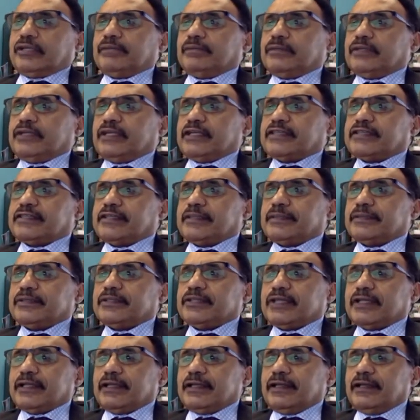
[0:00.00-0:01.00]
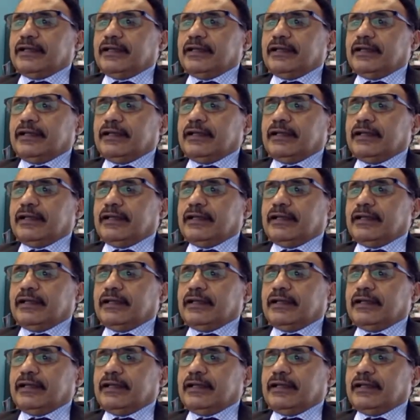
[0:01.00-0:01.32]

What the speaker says: exceptional,